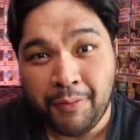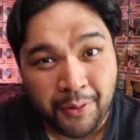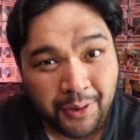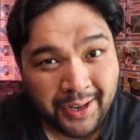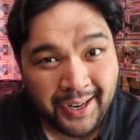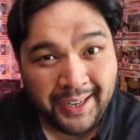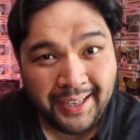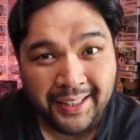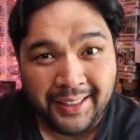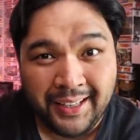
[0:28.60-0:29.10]

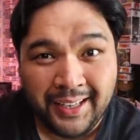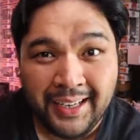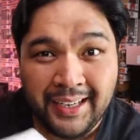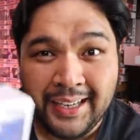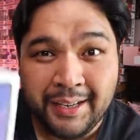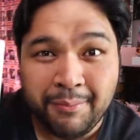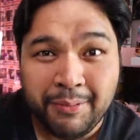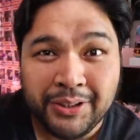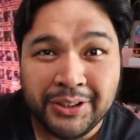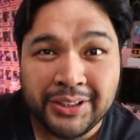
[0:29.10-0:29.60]
For anything,
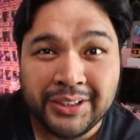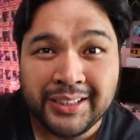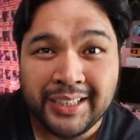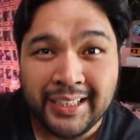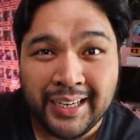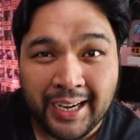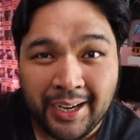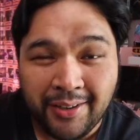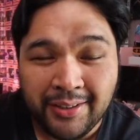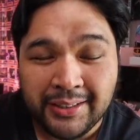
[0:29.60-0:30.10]
let me just
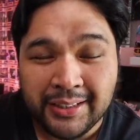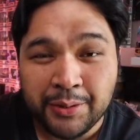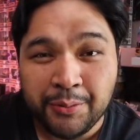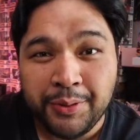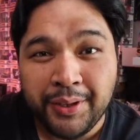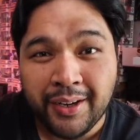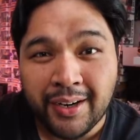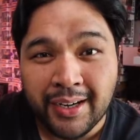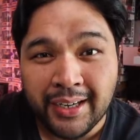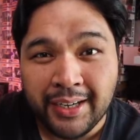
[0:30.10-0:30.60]
announce that
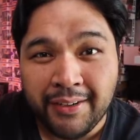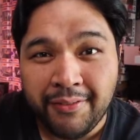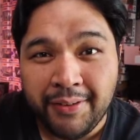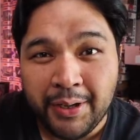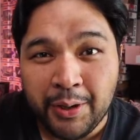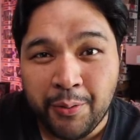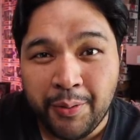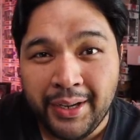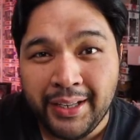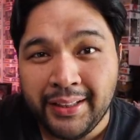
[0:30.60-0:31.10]
we are
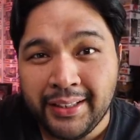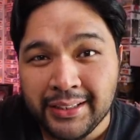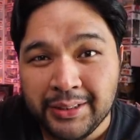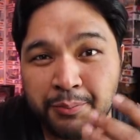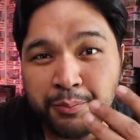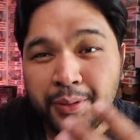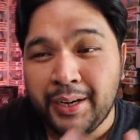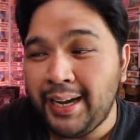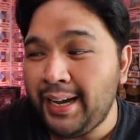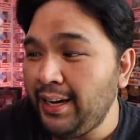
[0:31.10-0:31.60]
giving away this
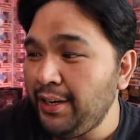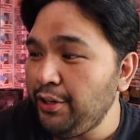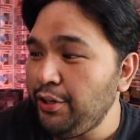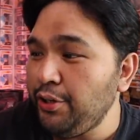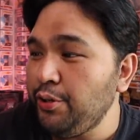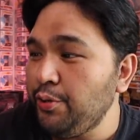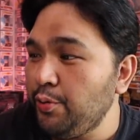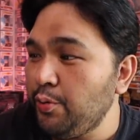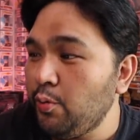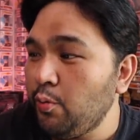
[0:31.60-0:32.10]
brand
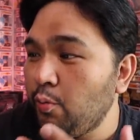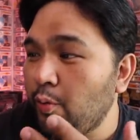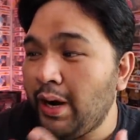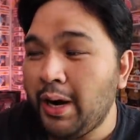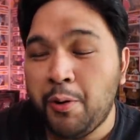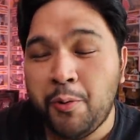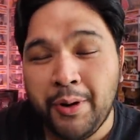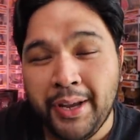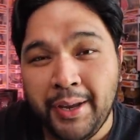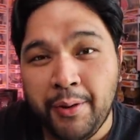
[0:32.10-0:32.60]
new
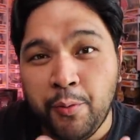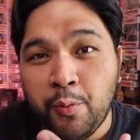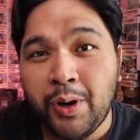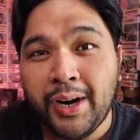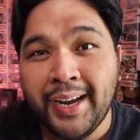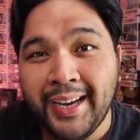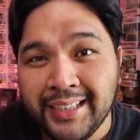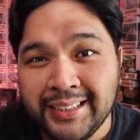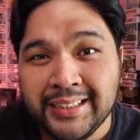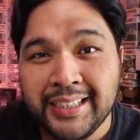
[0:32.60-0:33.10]
Huawei
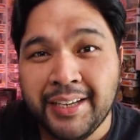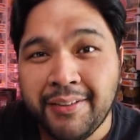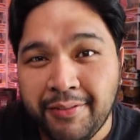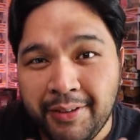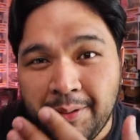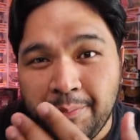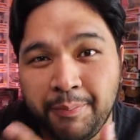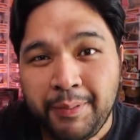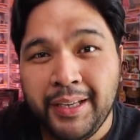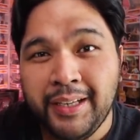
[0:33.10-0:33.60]

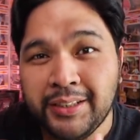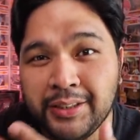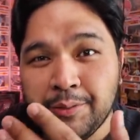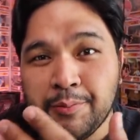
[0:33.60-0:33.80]
Y7P